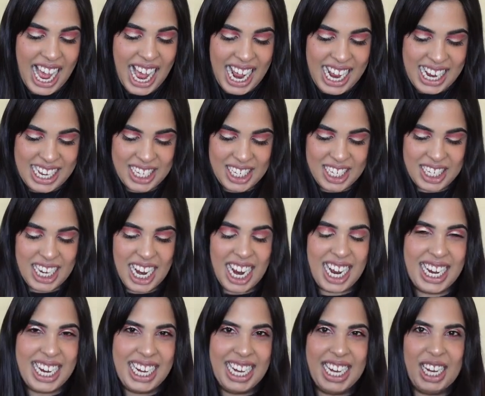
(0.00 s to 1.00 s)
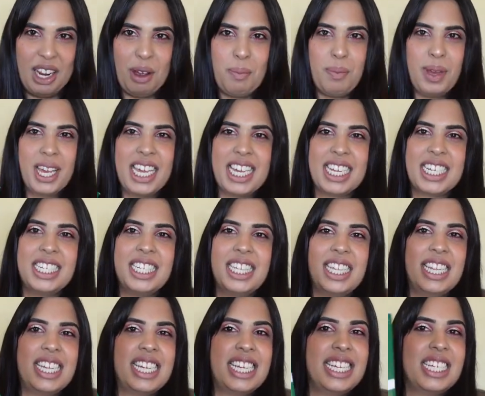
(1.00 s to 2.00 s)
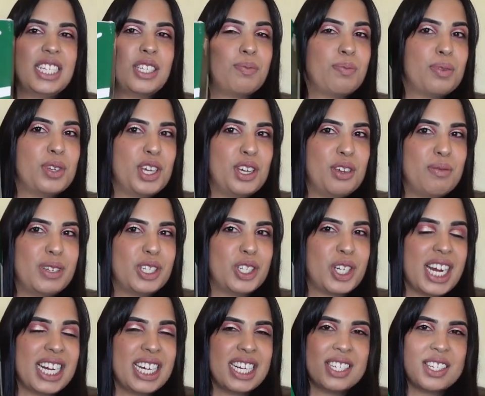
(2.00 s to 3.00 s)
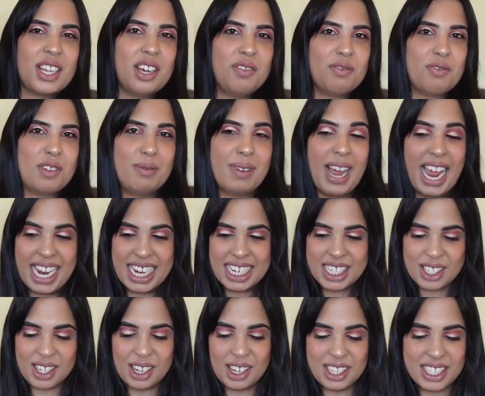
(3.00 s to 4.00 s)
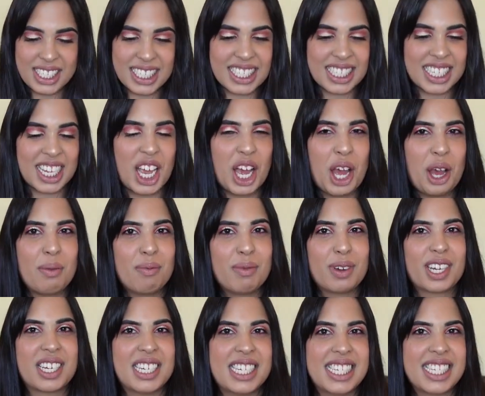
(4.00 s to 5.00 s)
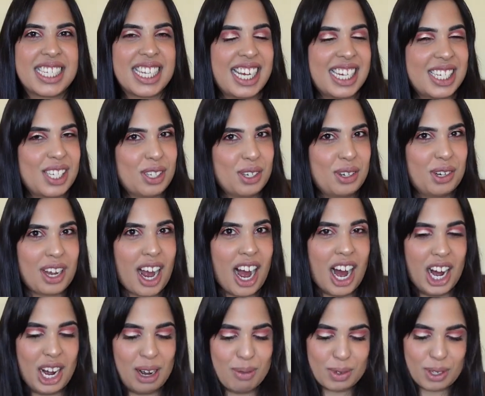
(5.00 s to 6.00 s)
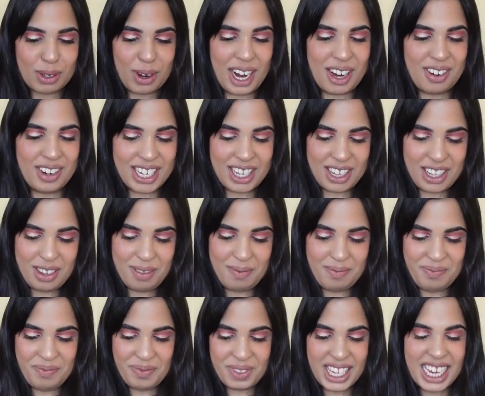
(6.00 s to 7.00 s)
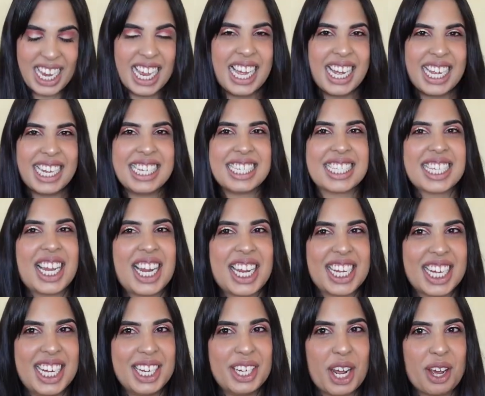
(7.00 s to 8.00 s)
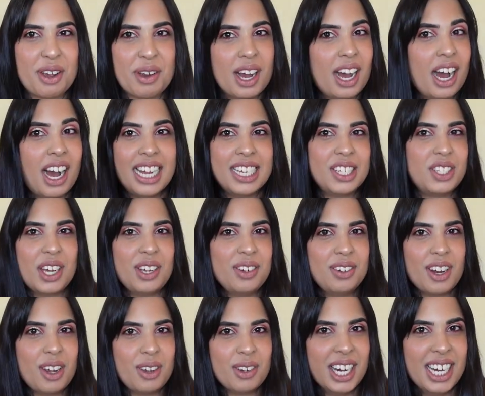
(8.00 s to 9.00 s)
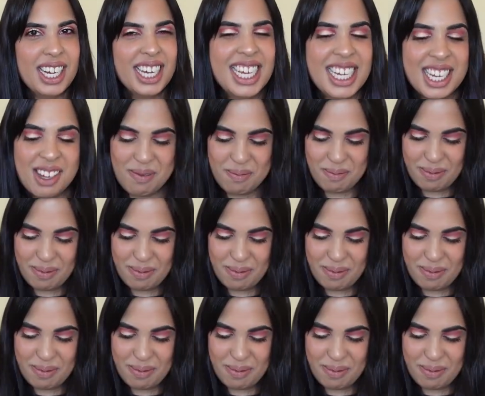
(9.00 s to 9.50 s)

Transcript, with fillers: And I picked these Puma trainers up from ASOS because I saw Carms wearing them. It's like I know her, I don't know her,